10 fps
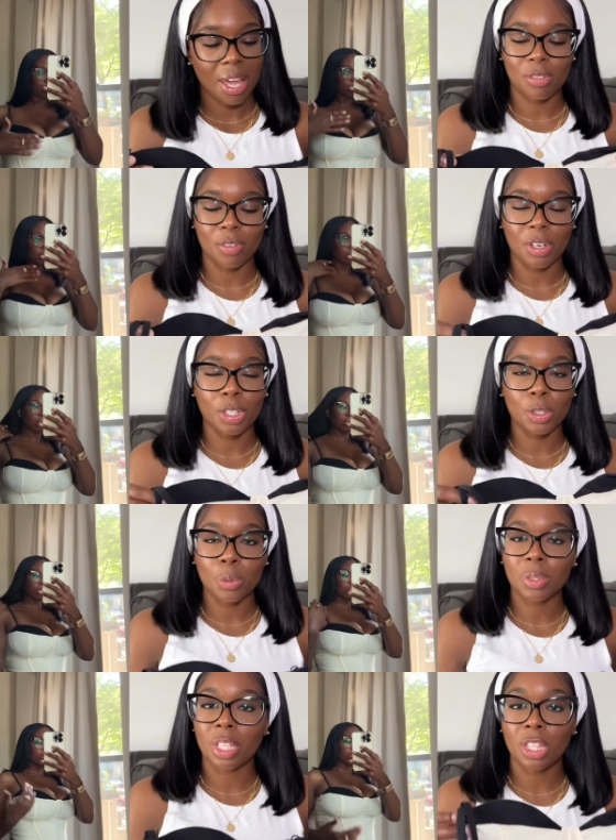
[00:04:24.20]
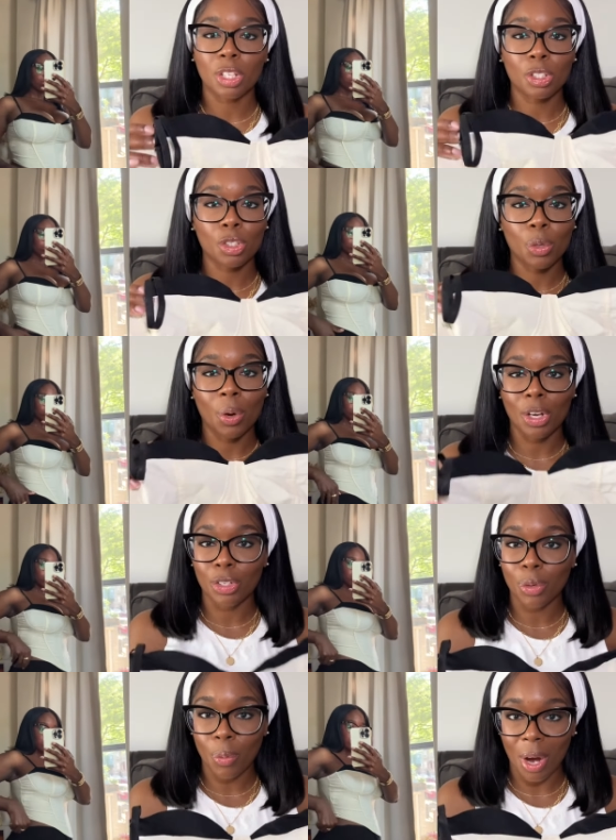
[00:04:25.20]
it's very loose and there's no
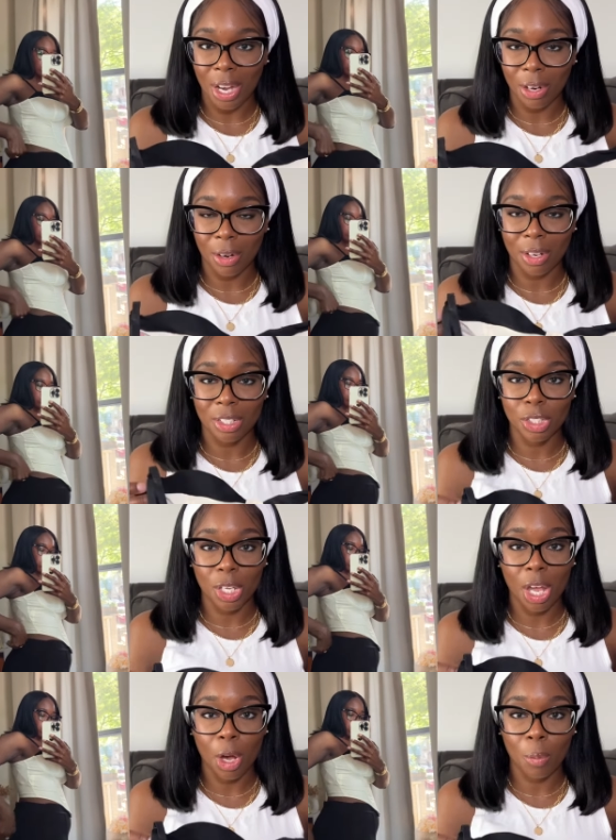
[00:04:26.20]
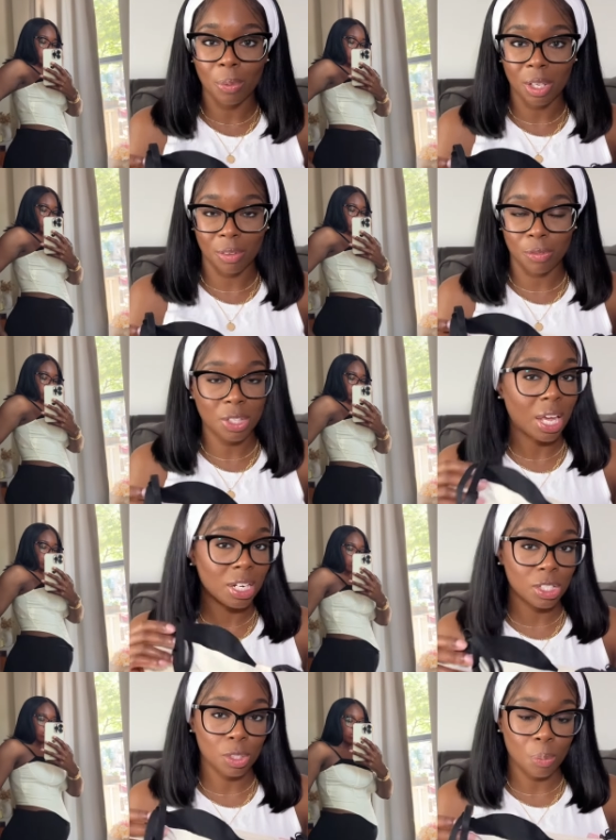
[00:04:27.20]
underwire to help give the,
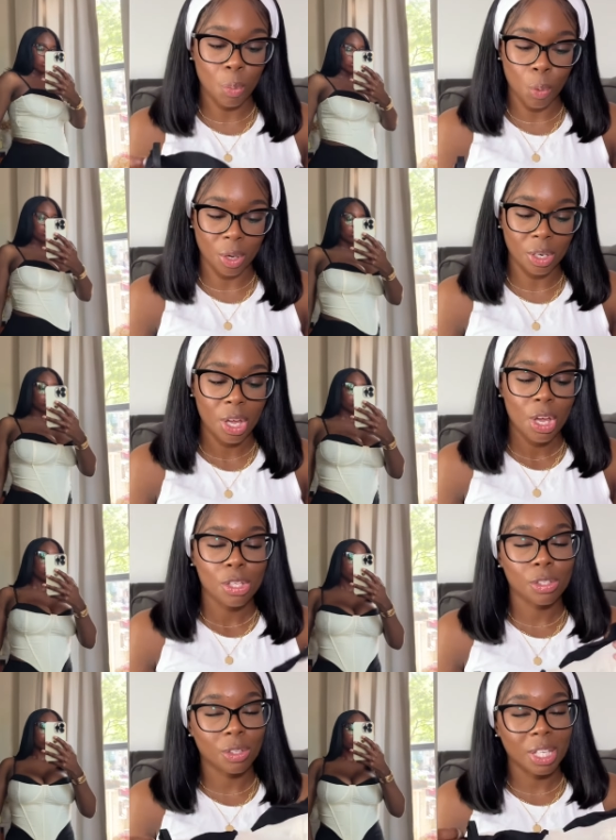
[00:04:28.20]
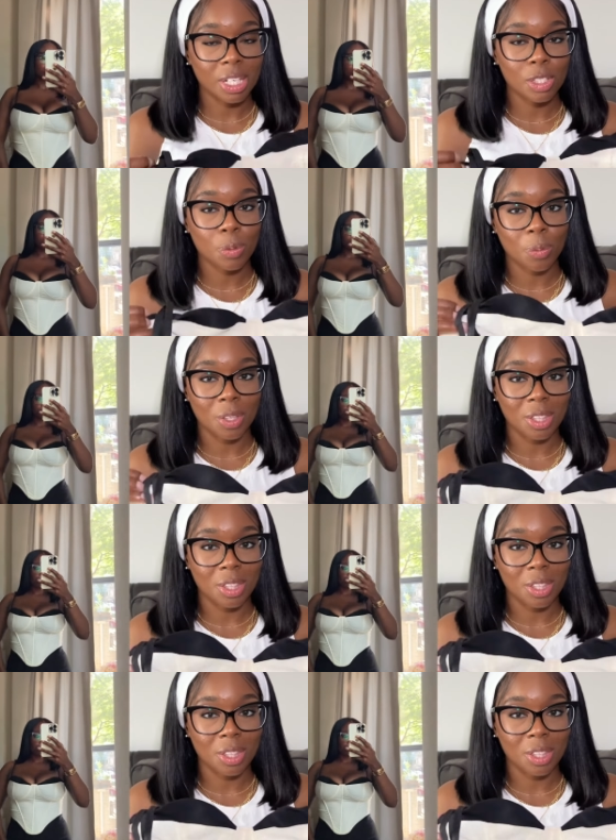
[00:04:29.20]
any support so ladies with